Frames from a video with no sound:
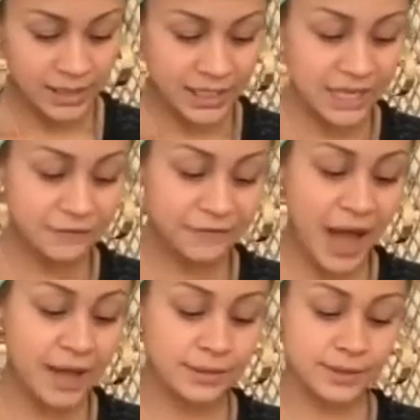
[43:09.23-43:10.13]

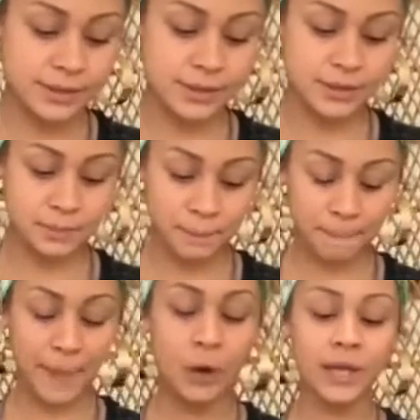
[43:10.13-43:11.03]
Defense.
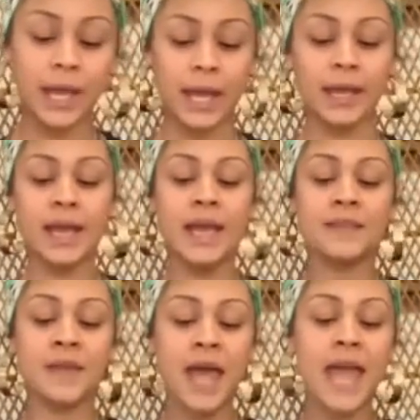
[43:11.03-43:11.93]
Okay,
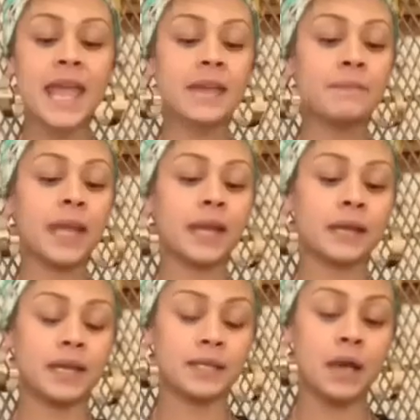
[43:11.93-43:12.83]
the
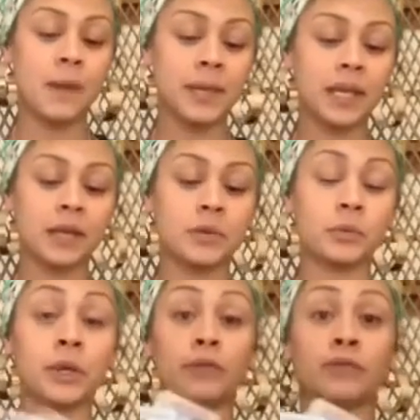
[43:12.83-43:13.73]
Hangman is coming in
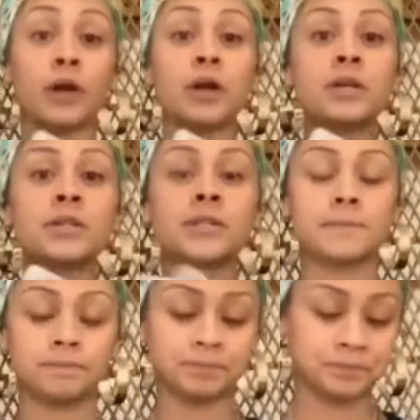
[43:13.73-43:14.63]

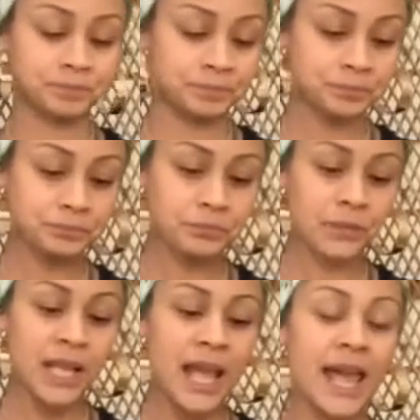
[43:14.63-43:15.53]
reverse
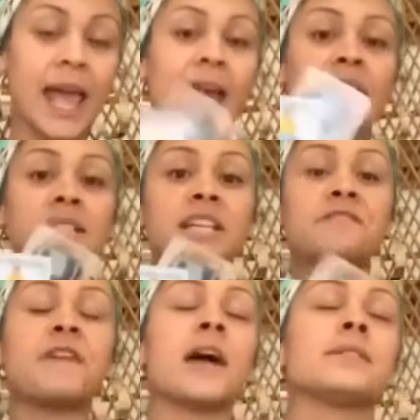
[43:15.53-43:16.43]
and
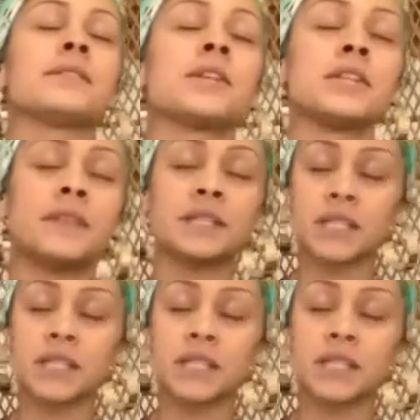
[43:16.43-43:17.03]
defense. This